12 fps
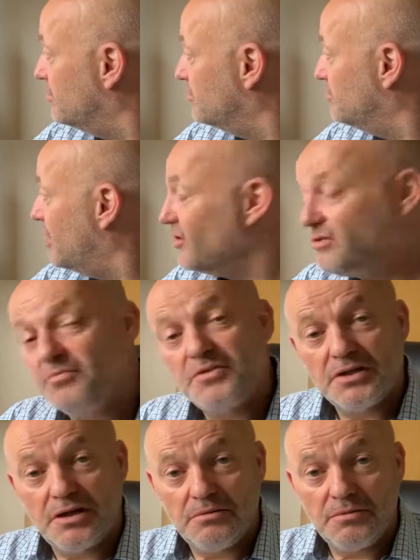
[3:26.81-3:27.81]
Most of them are
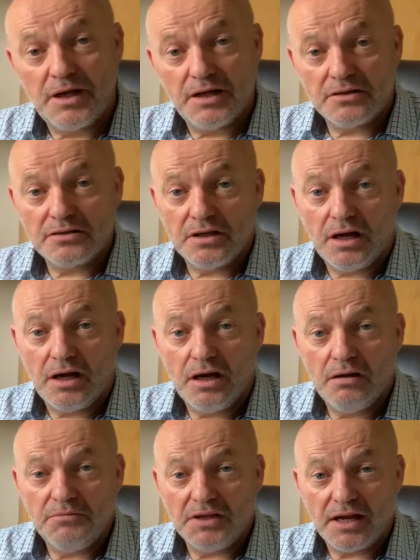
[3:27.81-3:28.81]

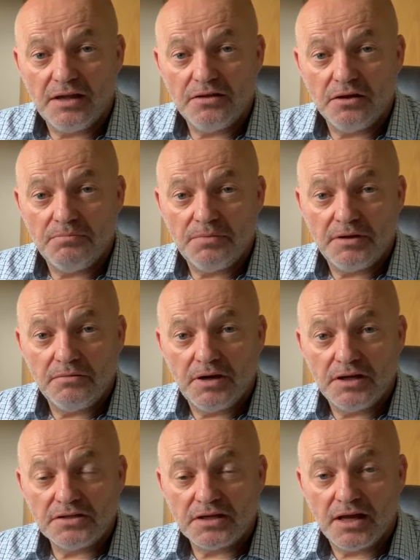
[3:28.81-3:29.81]
tarmacked. You get the odd bit
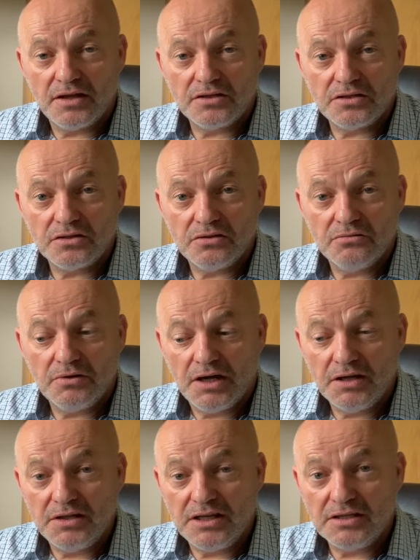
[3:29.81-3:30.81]
where
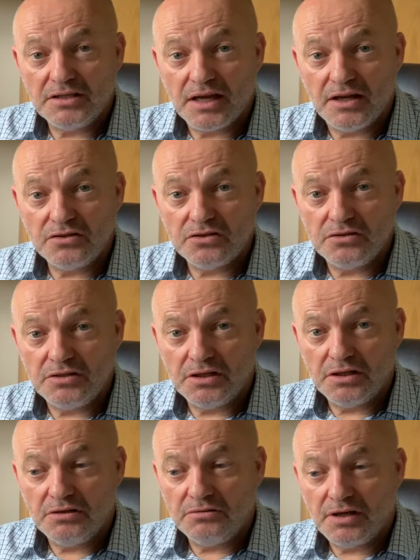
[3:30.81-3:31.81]
you need to get to. You
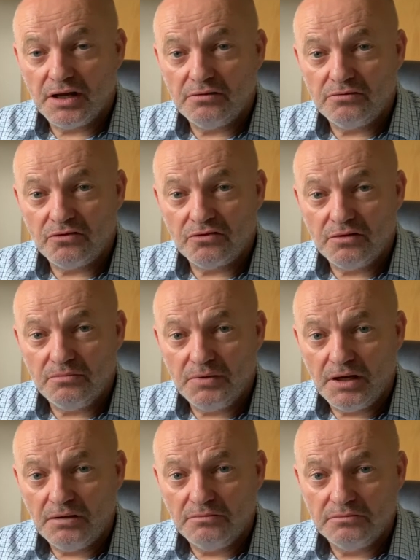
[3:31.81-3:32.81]
go down
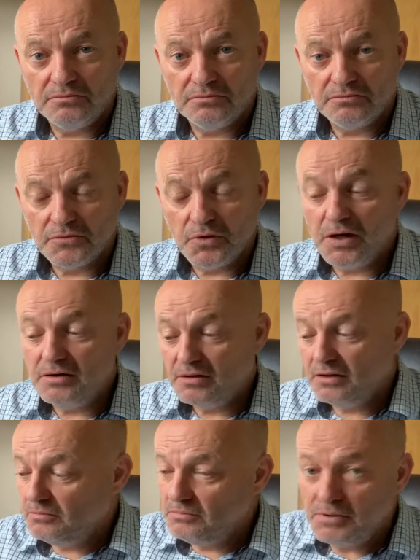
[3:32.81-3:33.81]
some quite
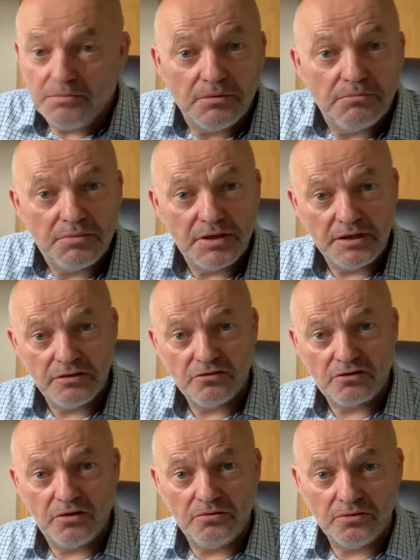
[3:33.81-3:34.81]
lumpy, bumpy,
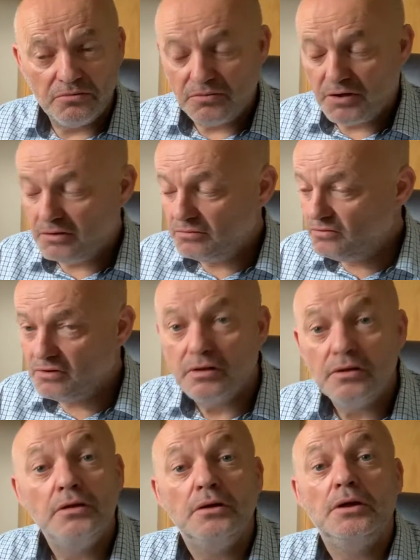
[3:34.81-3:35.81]
stoned up roads.
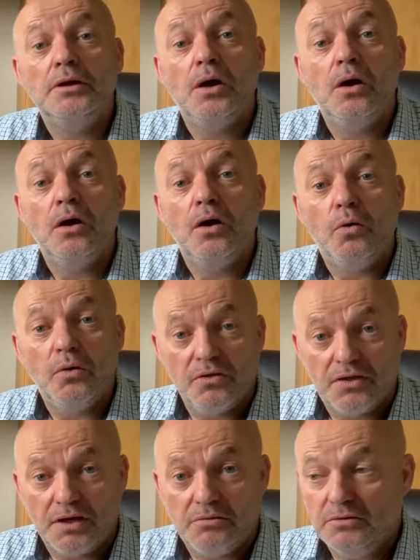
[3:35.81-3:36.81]
One
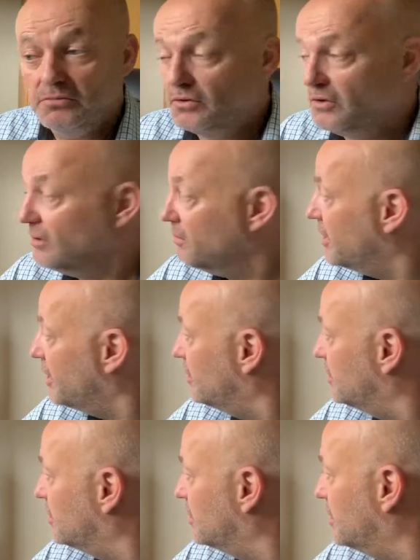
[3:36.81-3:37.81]
thing I will warn you about,
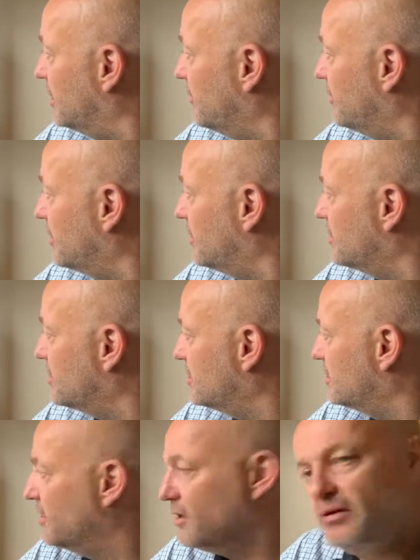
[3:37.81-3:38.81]
if you go
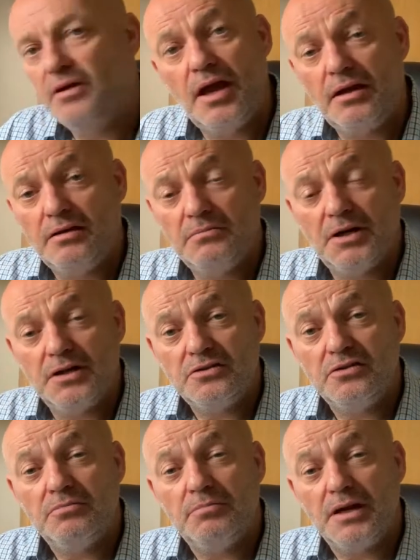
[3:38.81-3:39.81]
to
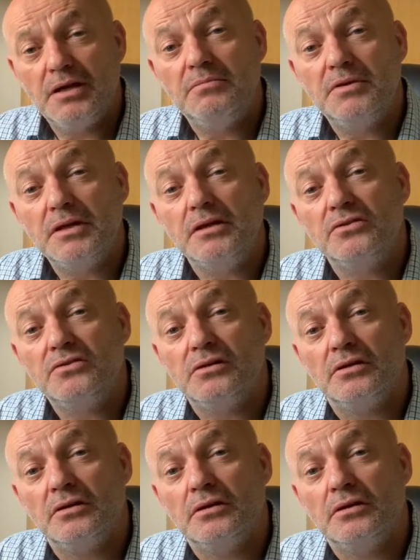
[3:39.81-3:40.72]
Eremaitis Bay Beach,